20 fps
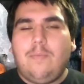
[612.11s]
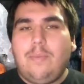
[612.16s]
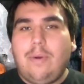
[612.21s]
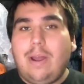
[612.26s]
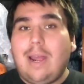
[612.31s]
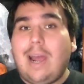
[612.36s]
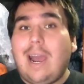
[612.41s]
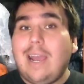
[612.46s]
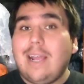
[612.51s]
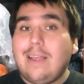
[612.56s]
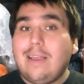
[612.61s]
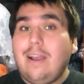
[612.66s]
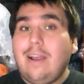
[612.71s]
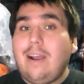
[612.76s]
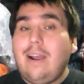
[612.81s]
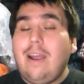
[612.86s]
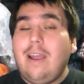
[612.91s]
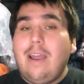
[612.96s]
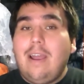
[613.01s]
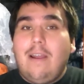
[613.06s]
But I
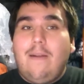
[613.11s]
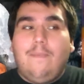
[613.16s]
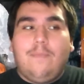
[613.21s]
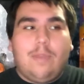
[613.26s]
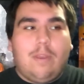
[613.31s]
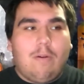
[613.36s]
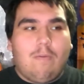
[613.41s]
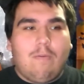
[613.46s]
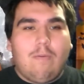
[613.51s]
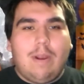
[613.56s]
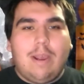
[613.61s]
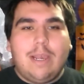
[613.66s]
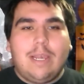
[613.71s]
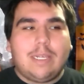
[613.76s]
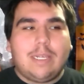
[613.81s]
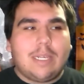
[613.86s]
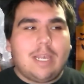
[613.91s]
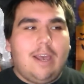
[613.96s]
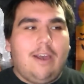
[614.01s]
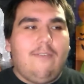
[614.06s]
thought the
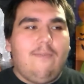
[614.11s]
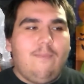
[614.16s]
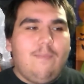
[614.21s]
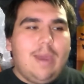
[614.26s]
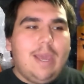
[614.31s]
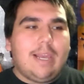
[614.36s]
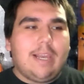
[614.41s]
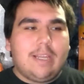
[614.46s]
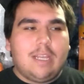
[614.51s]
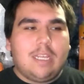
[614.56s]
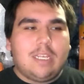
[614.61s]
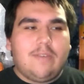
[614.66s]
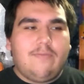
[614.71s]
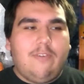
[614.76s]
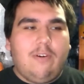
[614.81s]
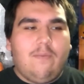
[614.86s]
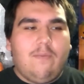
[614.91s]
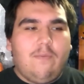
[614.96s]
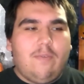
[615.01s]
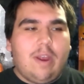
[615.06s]
risk of making this
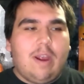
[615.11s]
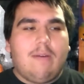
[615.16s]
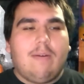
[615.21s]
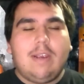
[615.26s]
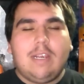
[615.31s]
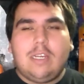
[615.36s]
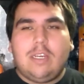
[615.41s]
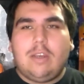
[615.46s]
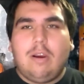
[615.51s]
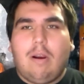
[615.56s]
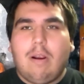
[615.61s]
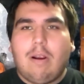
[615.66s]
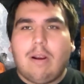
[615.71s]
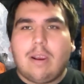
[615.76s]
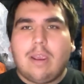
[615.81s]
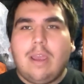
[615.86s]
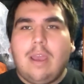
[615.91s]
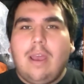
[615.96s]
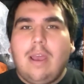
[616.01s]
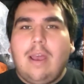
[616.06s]
film very
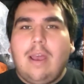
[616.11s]
dark